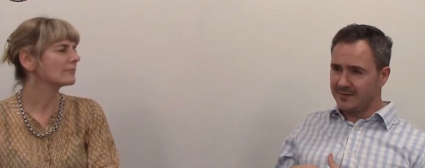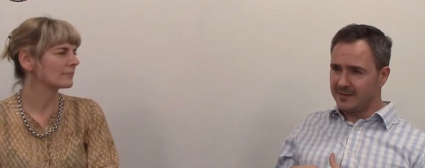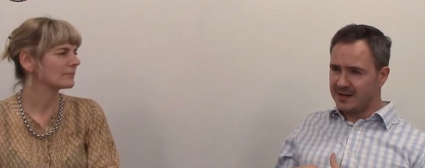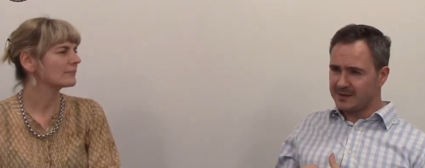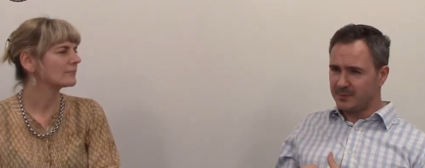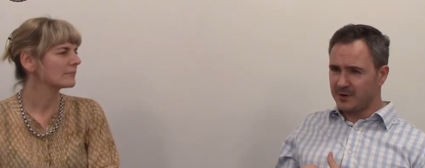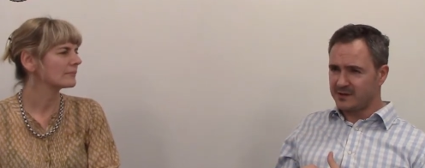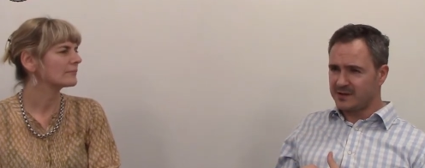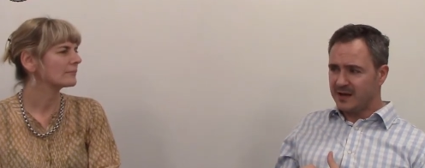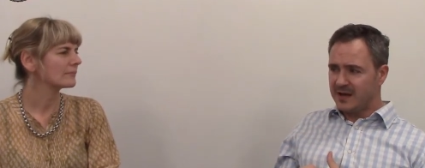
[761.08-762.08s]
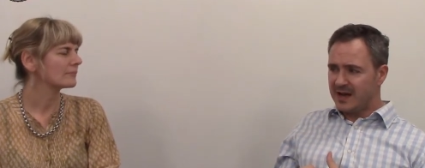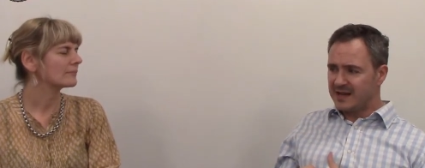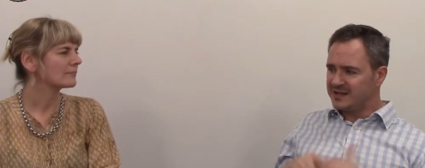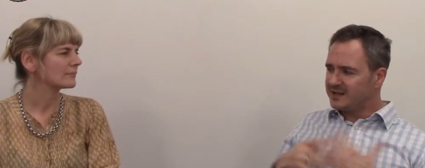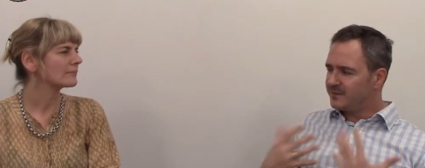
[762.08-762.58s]
Speaker 1: and that's because
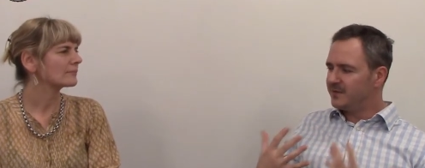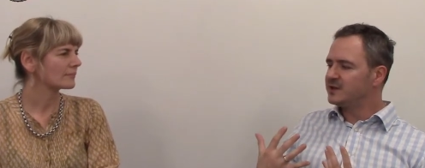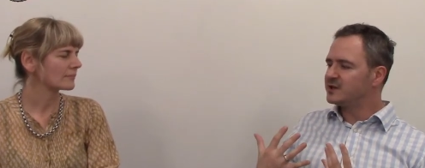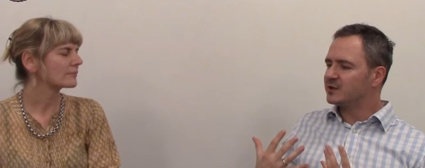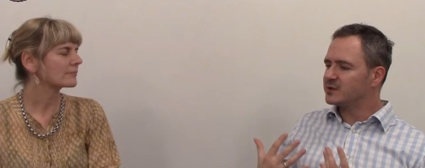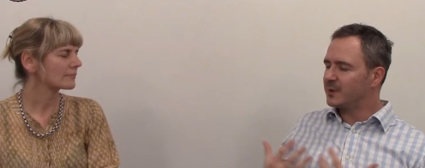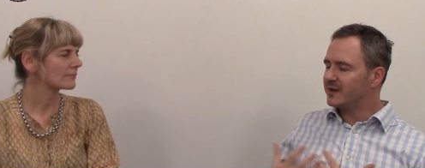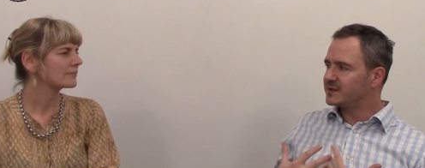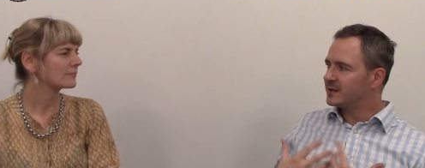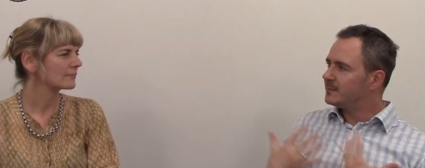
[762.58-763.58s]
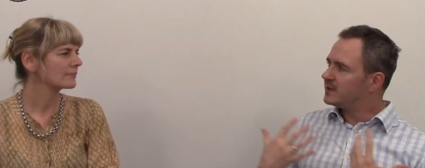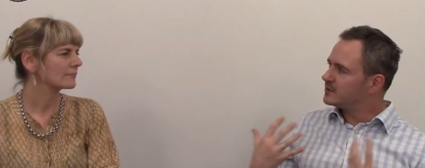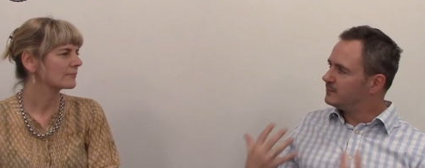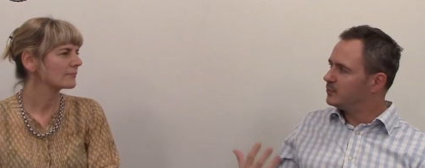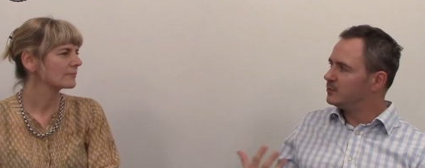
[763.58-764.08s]
as individuals we have so
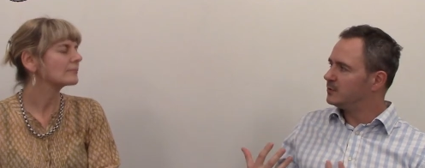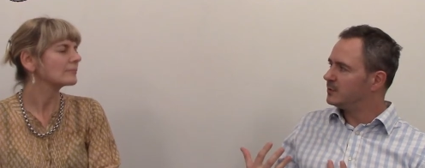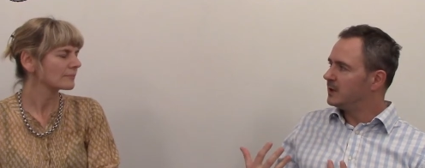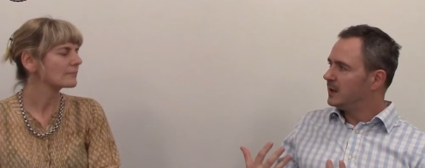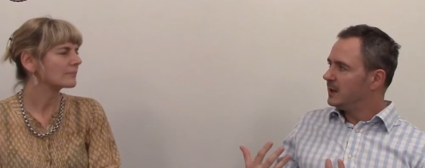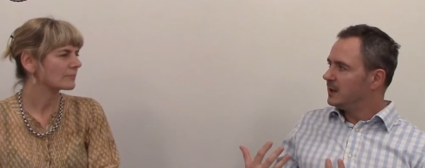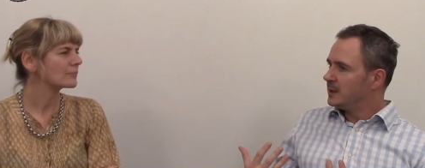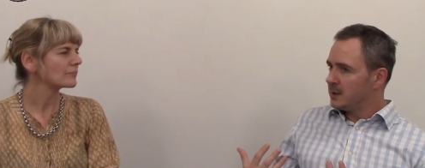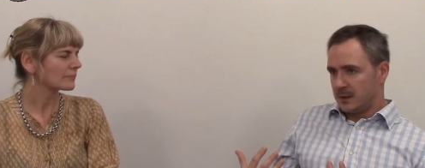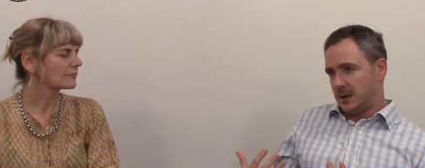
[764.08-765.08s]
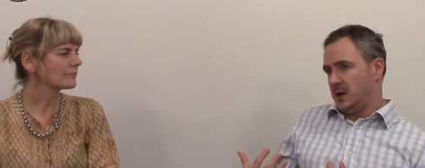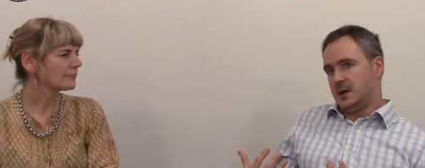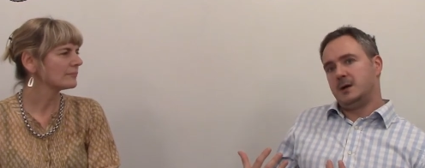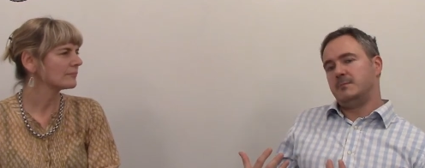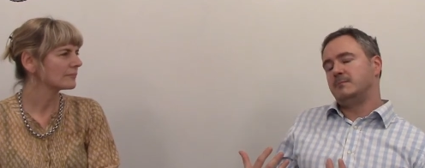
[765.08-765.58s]
much more
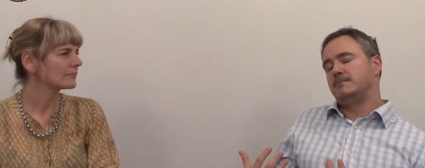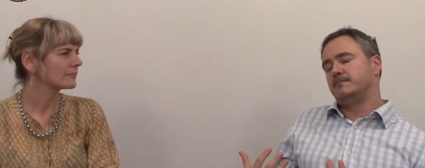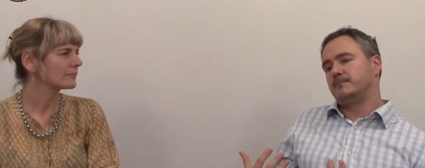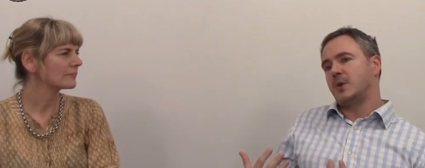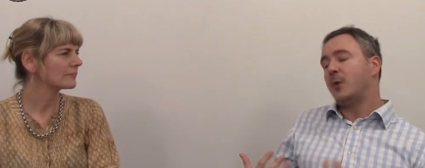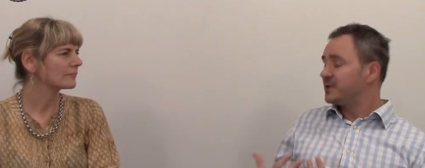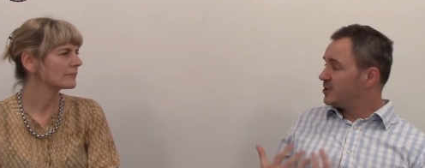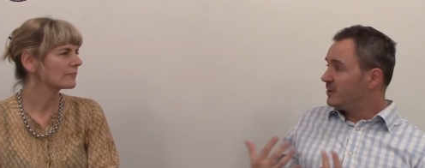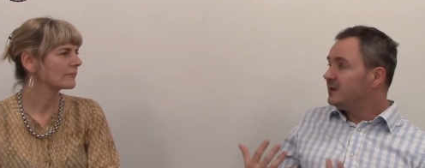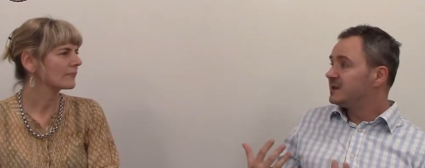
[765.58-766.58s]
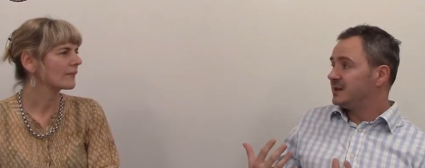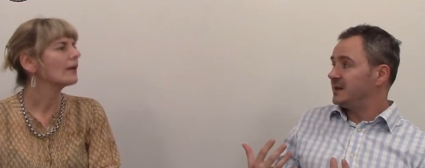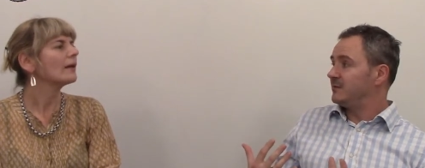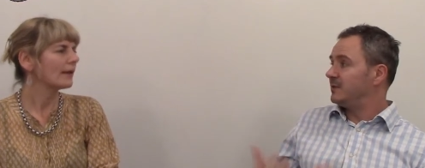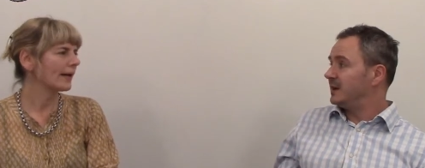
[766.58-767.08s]
um,
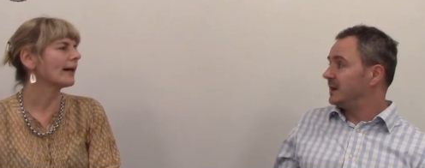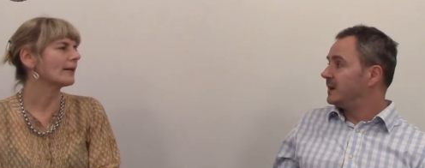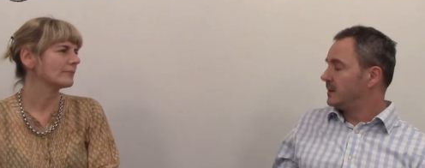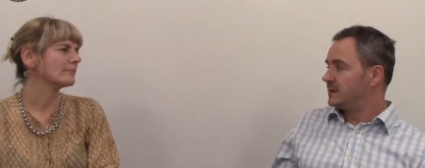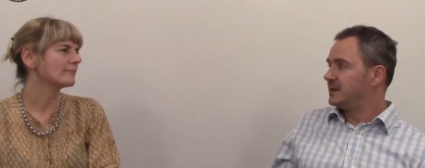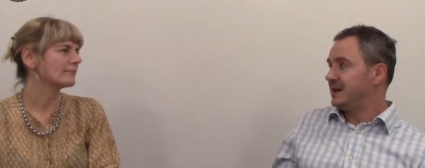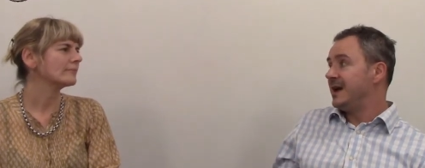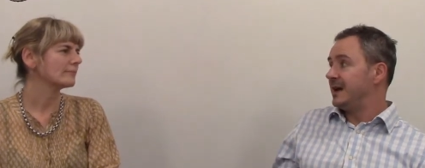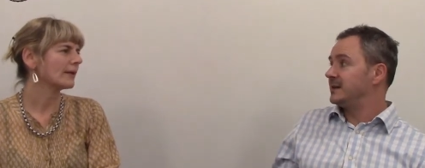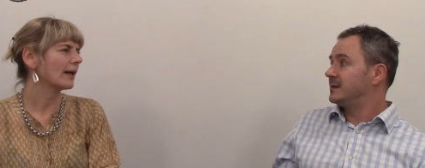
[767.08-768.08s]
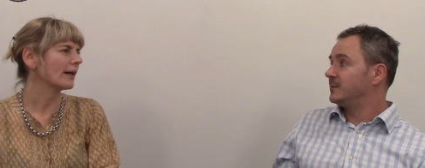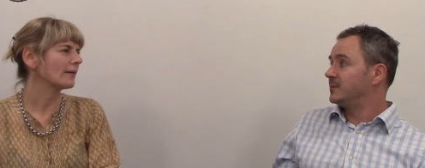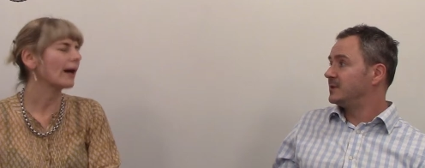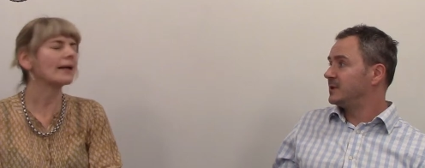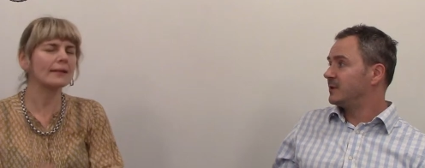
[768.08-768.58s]
opportunity
Speaker 2: really yeah. today. Yeah.
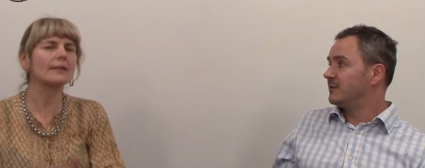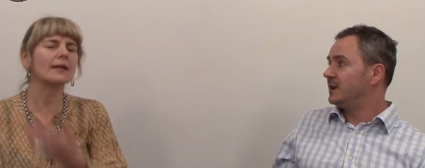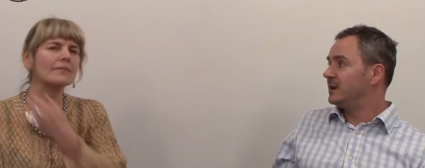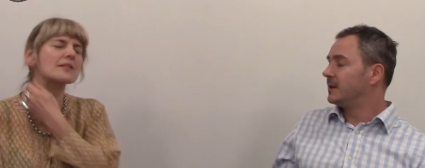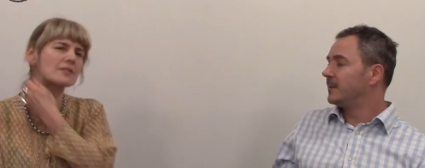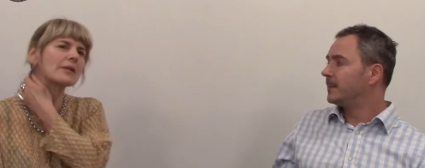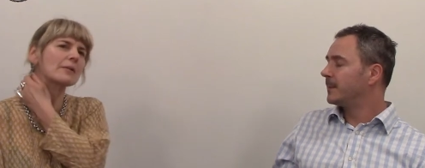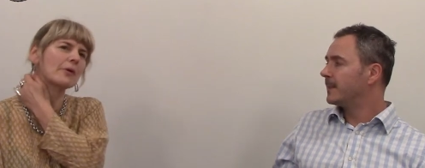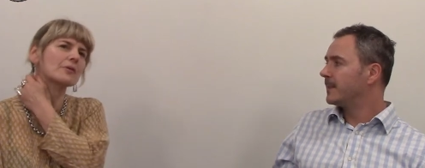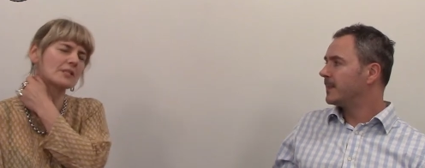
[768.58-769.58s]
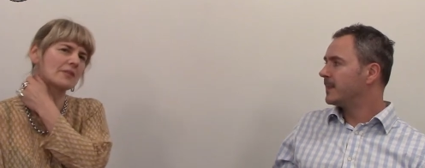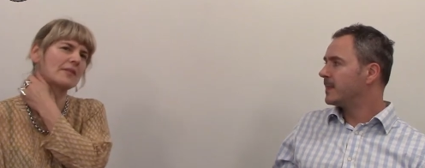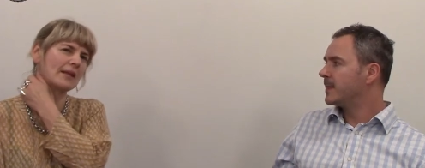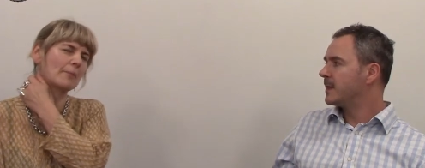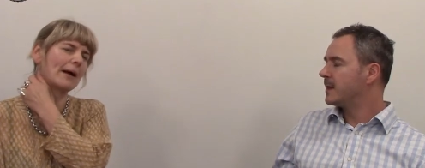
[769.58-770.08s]
Wouldn't and I agree? Think there's a really positive
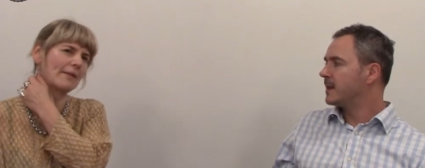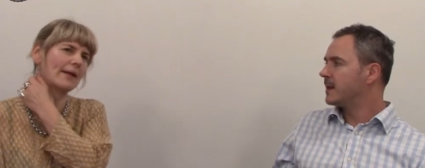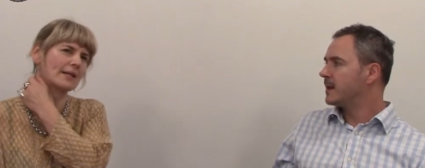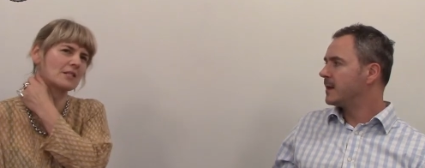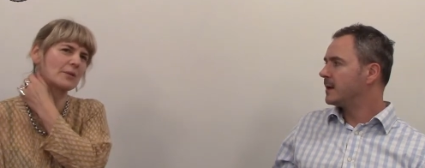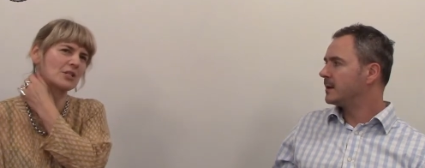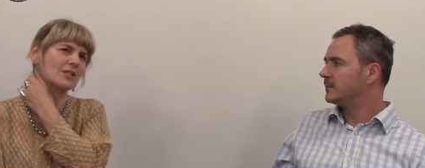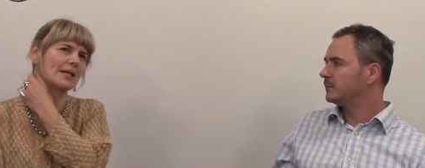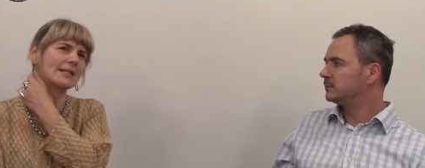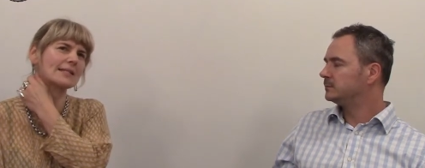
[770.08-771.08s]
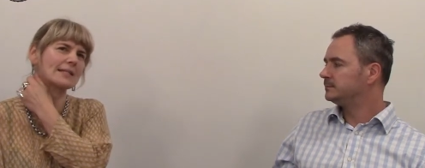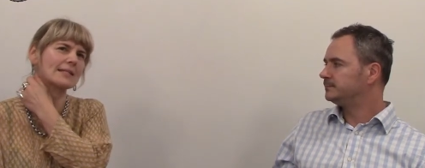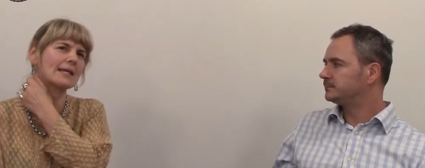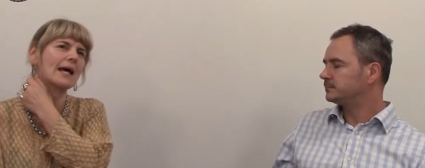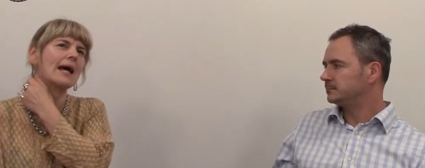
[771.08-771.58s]
thing about the exhibition. It
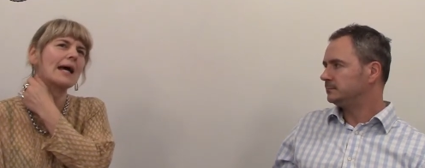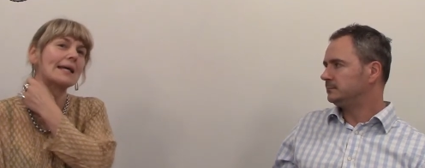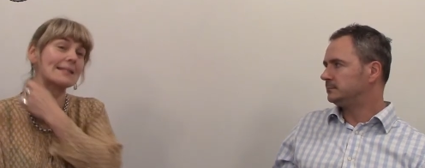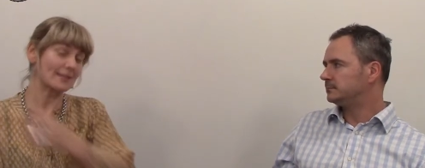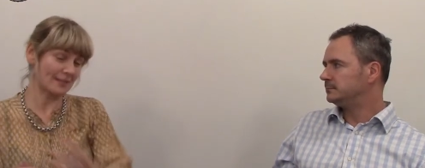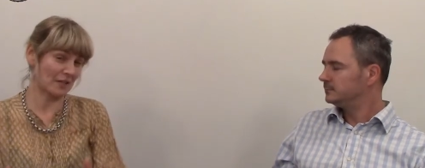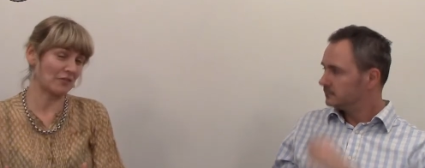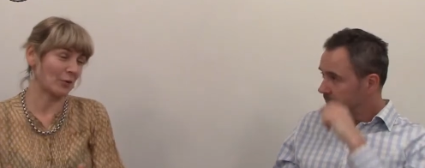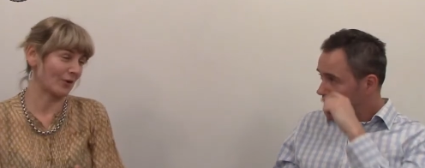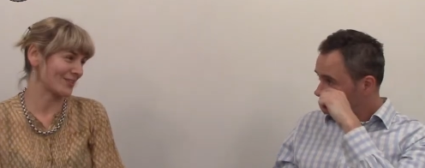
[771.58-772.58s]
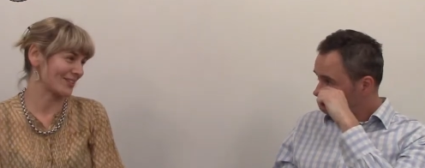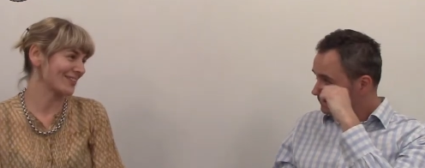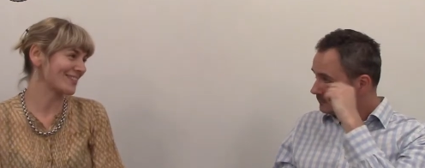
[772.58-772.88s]
is, it doesn't give you answers.